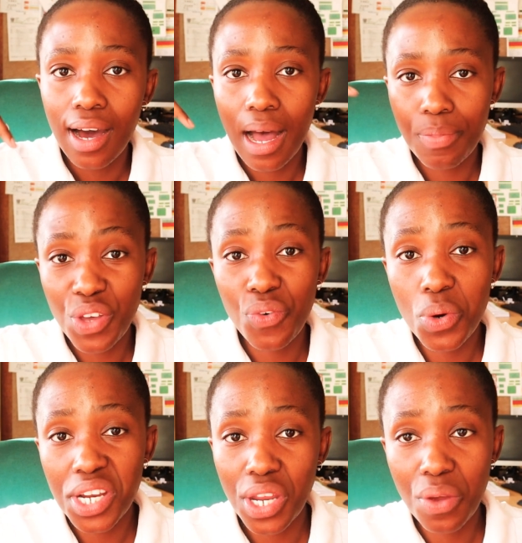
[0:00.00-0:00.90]
the
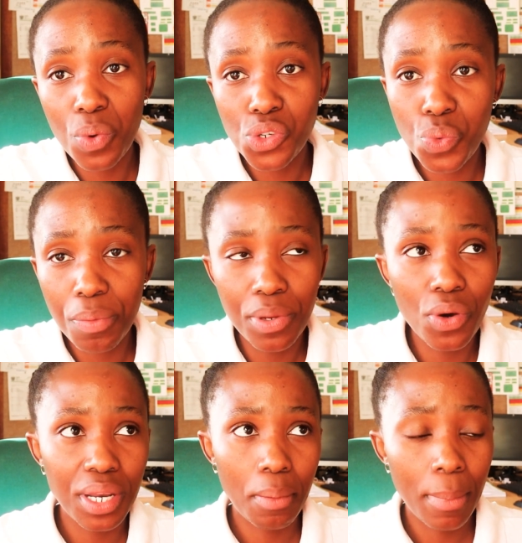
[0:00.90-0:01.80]
following day, which would be
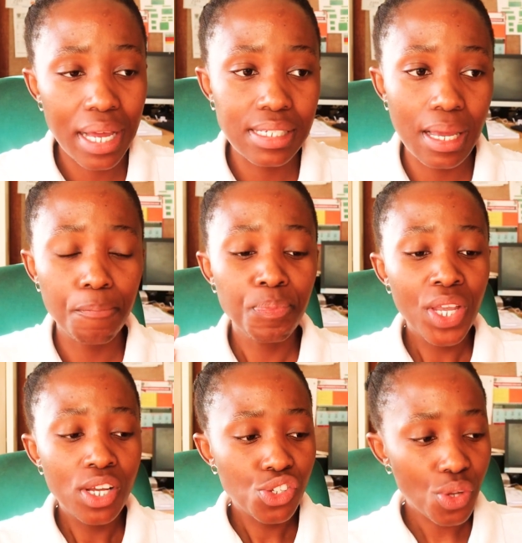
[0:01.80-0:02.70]
on a Monday.
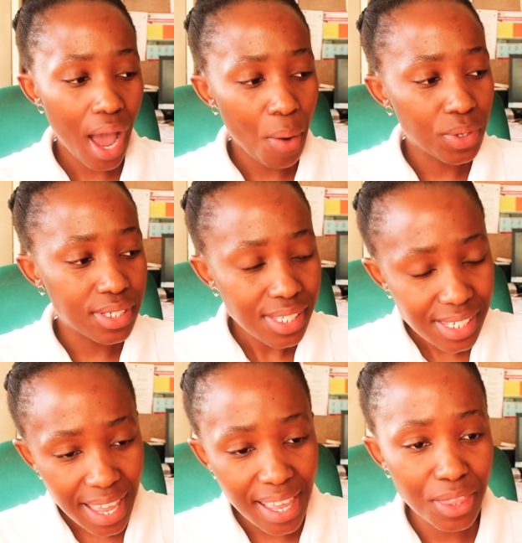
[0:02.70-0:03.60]
So I would
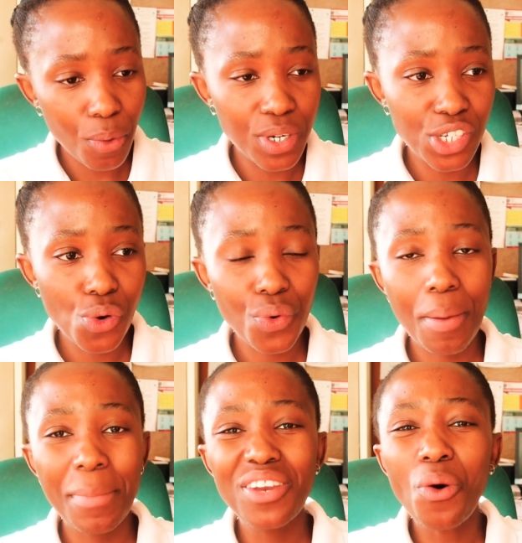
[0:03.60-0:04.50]
stay at the
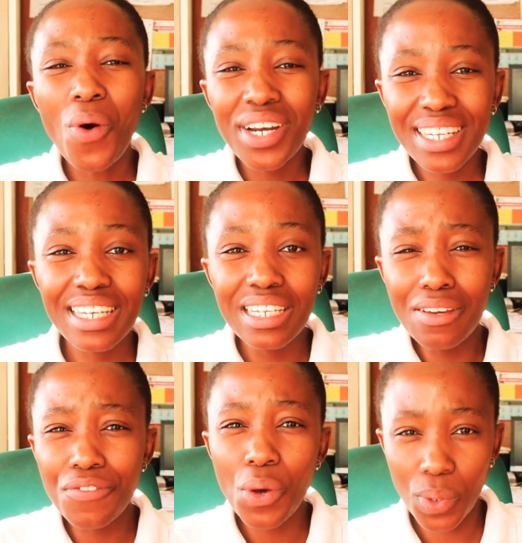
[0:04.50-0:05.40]
auditorium and only
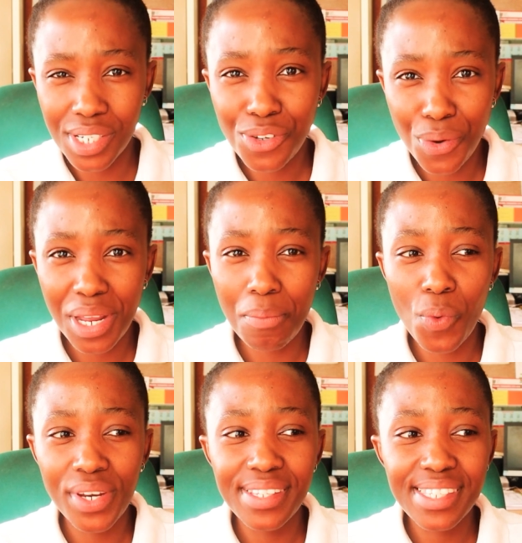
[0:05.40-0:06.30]
leave the auditorium
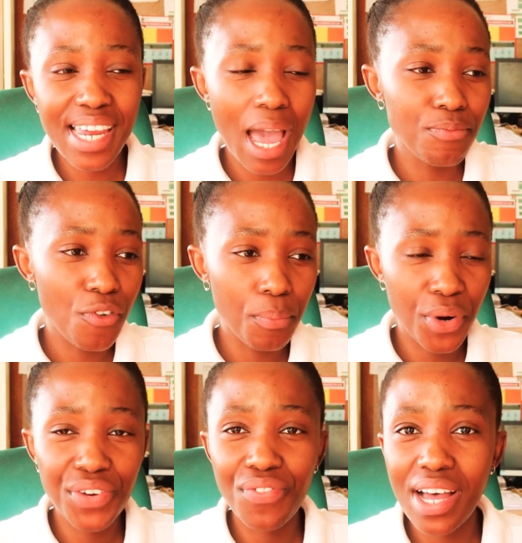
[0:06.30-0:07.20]
when it's time for
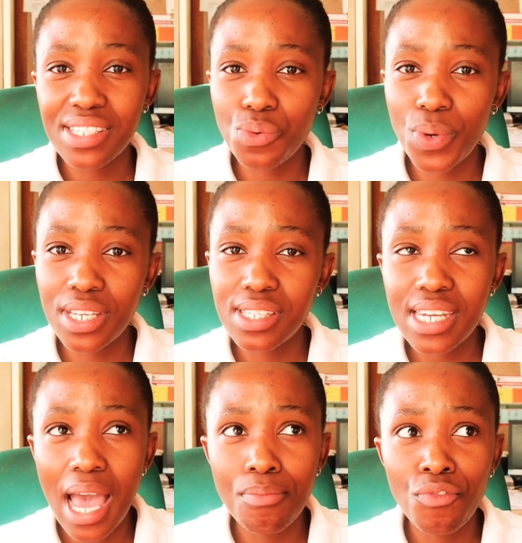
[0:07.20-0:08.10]
breakfast, when it's
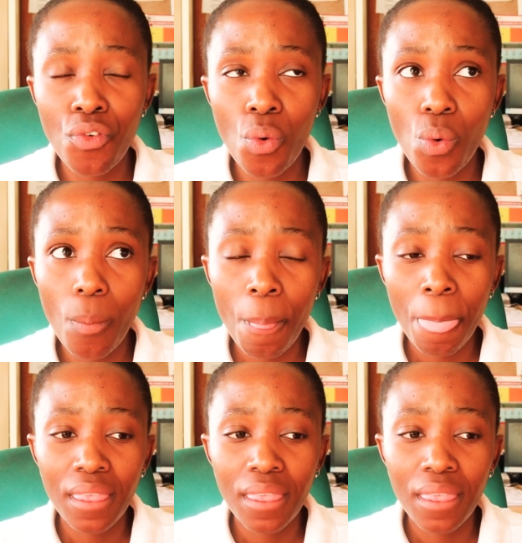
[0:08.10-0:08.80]
time for